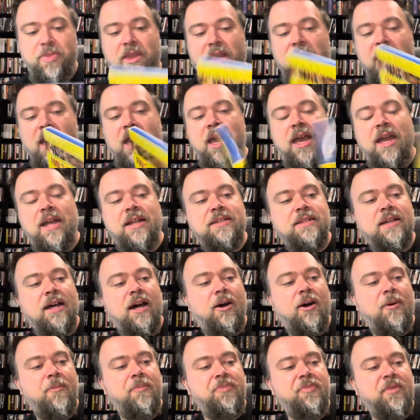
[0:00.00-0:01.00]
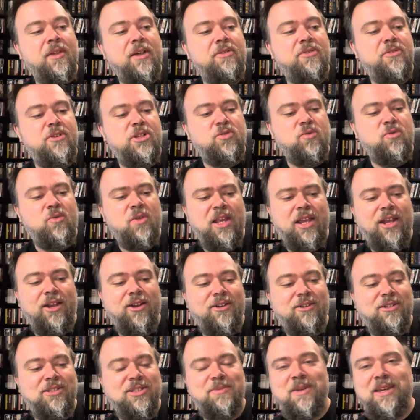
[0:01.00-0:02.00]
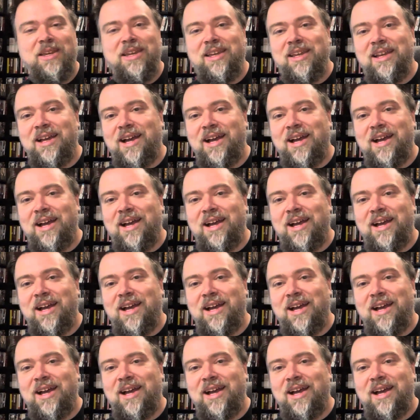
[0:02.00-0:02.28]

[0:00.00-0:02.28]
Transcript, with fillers: And um, this one right here, to me,